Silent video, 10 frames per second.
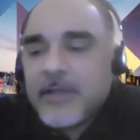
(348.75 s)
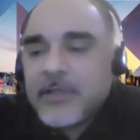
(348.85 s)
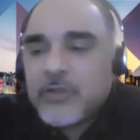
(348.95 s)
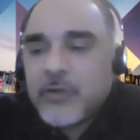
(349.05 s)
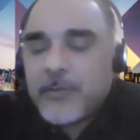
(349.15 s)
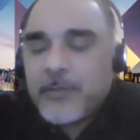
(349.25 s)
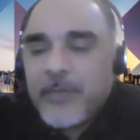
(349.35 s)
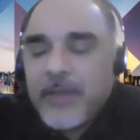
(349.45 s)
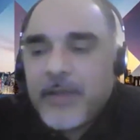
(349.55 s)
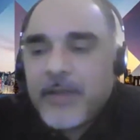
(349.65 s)
So
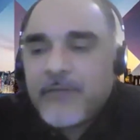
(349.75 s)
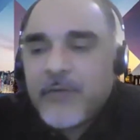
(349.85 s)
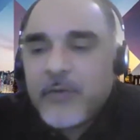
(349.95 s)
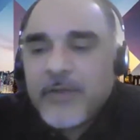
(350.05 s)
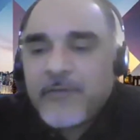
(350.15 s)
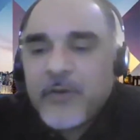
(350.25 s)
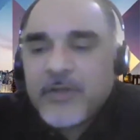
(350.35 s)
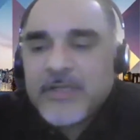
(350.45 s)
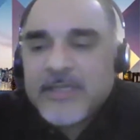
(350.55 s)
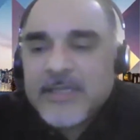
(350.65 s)
if
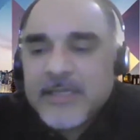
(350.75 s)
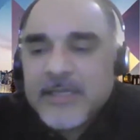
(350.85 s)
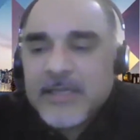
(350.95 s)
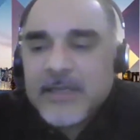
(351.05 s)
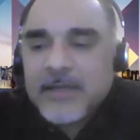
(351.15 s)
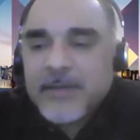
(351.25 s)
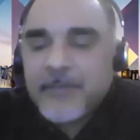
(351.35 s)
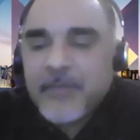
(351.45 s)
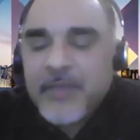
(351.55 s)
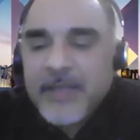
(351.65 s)
you're still
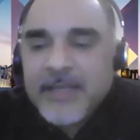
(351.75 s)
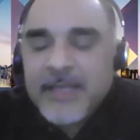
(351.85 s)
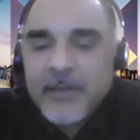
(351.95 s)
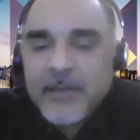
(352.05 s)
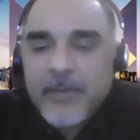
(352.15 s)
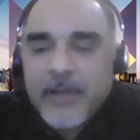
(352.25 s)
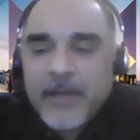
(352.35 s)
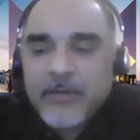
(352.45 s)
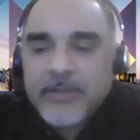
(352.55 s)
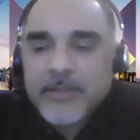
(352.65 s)
thinking
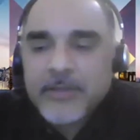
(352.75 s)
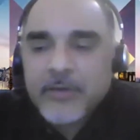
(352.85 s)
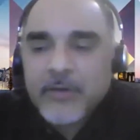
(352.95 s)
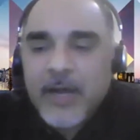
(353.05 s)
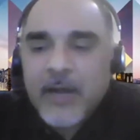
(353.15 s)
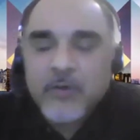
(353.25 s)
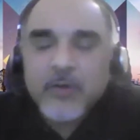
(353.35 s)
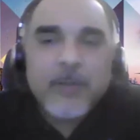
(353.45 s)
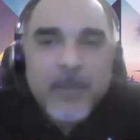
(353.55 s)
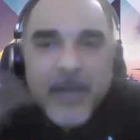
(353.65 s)
about how to
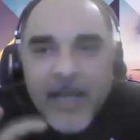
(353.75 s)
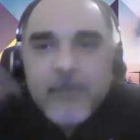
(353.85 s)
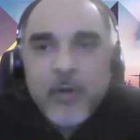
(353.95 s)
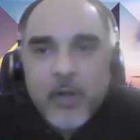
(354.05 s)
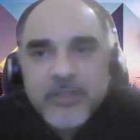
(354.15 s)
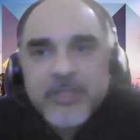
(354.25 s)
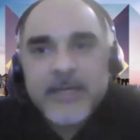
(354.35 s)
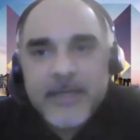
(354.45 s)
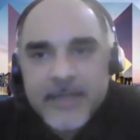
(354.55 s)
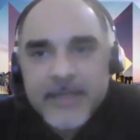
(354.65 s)
apply
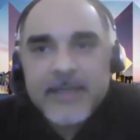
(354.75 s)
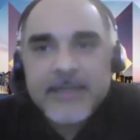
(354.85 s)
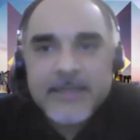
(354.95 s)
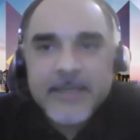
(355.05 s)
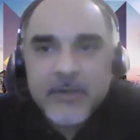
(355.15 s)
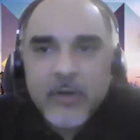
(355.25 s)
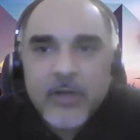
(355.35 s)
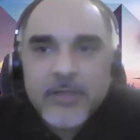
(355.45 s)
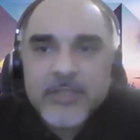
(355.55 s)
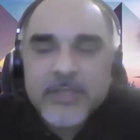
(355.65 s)
blockchain and DLT
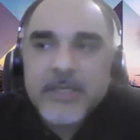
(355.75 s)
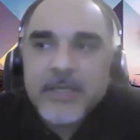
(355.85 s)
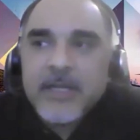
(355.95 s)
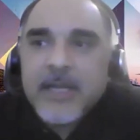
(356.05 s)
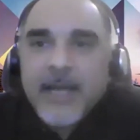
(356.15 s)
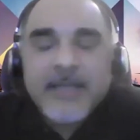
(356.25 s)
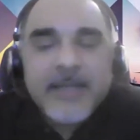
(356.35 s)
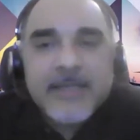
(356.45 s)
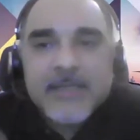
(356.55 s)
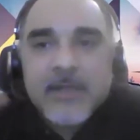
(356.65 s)
technology, I
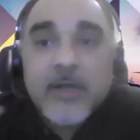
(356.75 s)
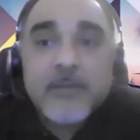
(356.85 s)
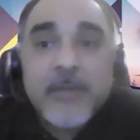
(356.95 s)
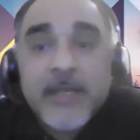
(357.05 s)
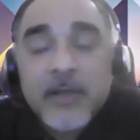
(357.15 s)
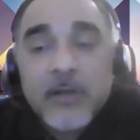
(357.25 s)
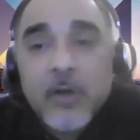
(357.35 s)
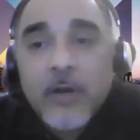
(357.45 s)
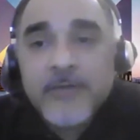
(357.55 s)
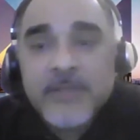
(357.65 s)
think it starts making a
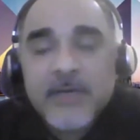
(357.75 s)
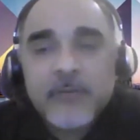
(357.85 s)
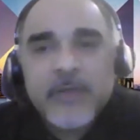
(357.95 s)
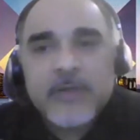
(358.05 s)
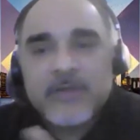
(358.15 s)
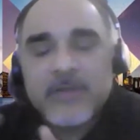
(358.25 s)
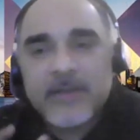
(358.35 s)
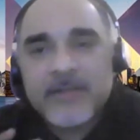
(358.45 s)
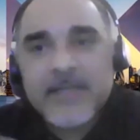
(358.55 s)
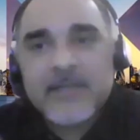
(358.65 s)
lot of
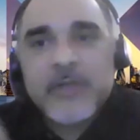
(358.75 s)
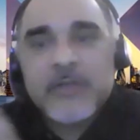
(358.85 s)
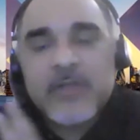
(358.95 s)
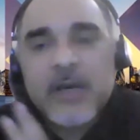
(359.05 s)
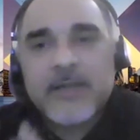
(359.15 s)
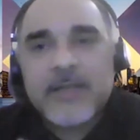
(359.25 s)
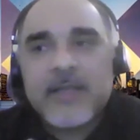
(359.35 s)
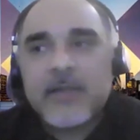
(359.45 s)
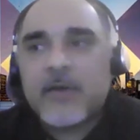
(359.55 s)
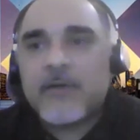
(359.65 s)
sense when you start
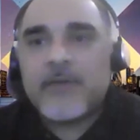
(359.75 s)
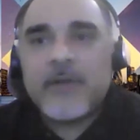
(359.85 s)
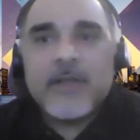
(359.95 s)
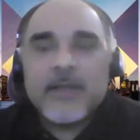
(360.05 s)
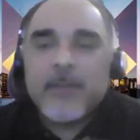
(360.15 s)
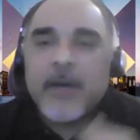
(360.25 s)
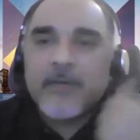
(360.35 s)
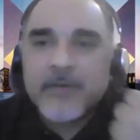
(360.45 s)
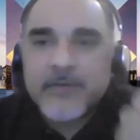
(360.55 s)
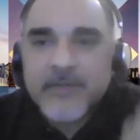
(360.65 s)
thinking of the
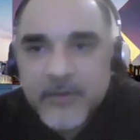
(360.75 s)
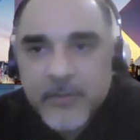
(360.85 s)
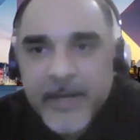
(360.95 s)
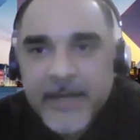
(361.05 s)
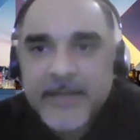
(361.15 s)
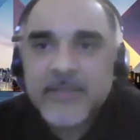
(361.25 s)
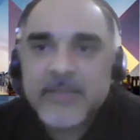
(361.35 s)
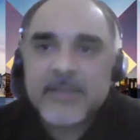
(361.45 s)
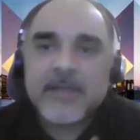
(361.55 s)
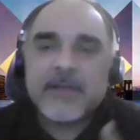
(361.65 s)
power of central bank
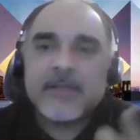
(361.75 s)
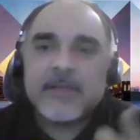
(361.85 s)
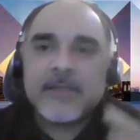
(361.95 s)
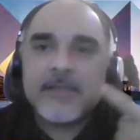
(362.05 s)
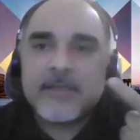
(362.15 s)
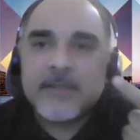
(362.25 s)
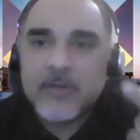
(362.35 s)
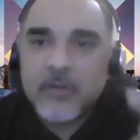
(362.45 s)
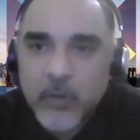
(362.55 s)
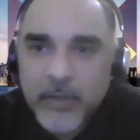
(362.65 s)
digital currencies,
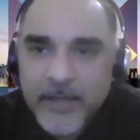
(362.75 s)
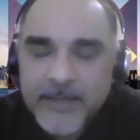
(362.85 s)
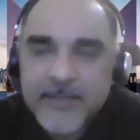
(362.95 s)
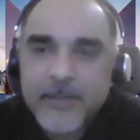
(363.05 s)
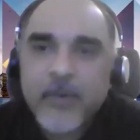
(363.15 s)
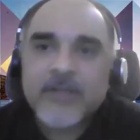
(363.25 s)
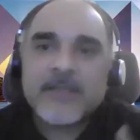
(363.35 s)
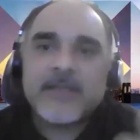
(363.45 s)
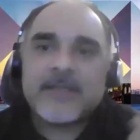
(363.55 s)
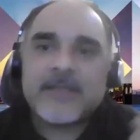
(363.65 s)
tokenized
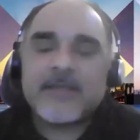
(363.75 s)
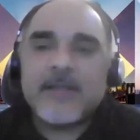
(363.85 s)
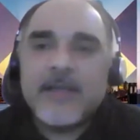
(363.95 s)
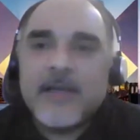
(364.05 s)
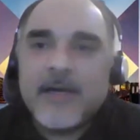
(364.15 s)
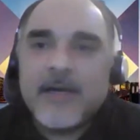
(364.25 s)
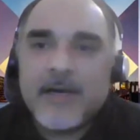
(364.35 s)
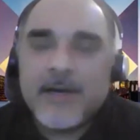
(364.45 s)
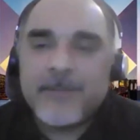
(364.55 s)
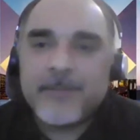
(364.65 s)
deposits,
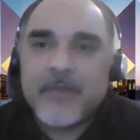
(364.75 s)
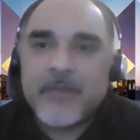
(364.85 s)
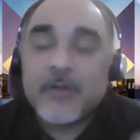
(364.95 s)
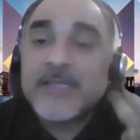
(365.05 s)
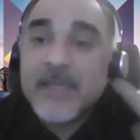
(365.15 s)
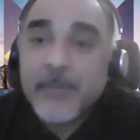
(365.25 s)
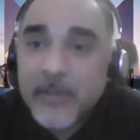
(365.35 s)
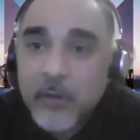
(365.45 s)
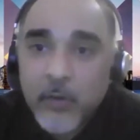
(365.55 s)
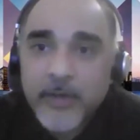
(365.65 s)

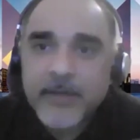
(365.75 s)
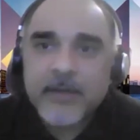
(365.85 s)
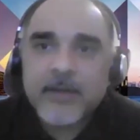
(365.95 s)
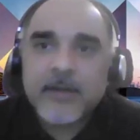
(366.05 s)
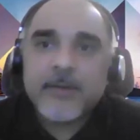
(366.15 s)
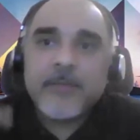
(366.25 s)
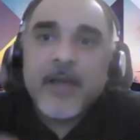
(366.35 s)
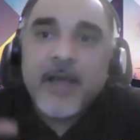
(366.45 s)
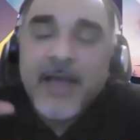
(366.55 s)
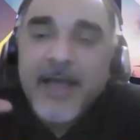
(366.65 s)
stablecoin,
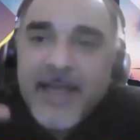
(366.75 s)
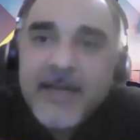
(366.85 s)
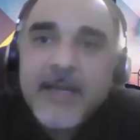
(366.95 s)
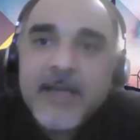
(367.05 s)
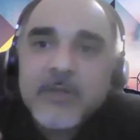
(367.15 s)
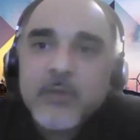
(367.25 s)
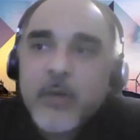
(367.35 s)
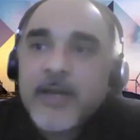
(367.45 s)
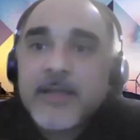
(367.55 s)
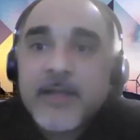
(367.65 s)
areas
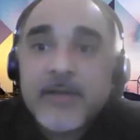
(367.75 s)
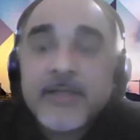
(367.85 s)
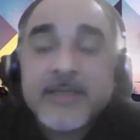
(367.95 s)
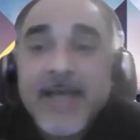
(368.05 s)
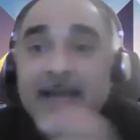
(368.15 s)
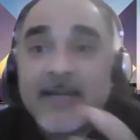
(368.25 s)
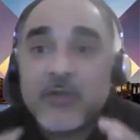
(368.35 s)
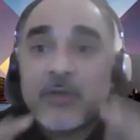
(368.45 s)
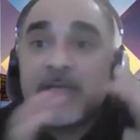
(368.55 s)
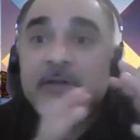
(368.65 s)
where there is
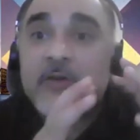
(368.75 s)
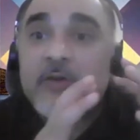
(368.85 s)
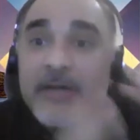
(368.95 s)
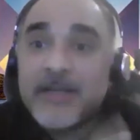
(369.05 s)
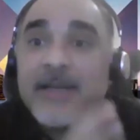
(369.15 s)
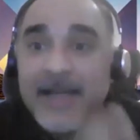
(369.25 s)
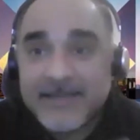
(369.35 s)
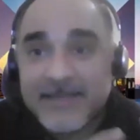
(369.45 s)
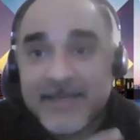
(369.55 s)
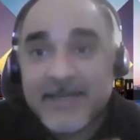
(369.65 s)
actually a real
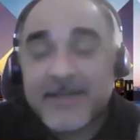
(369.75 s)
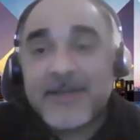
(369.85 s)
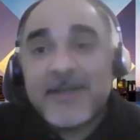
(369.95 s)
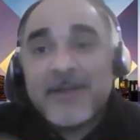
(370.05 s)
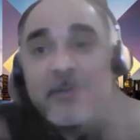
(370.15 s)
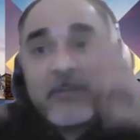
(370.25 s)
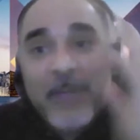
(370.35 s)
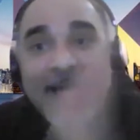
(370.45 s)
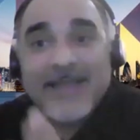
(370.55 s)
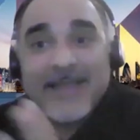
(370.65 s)
asset
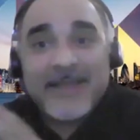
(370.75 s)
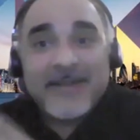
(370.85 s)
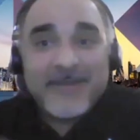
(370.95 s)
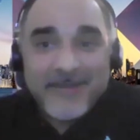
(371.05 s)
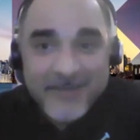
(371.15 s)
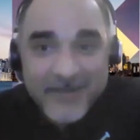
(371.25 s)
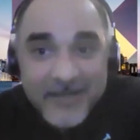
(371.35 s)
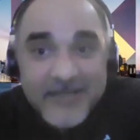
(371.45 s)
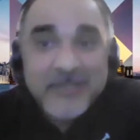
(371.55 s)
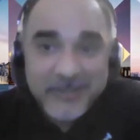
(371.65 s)
backing the
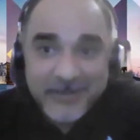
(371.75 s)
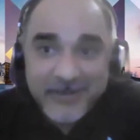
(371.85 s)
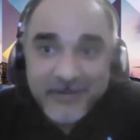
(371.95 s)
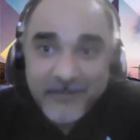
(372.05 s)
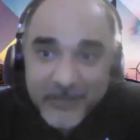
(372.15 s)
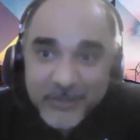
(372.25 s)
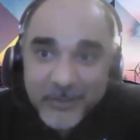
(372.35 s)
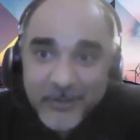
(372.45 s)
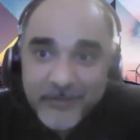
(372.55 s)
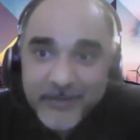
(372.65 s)
digital
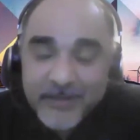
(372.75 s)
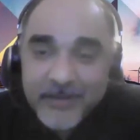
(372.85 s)
version of it.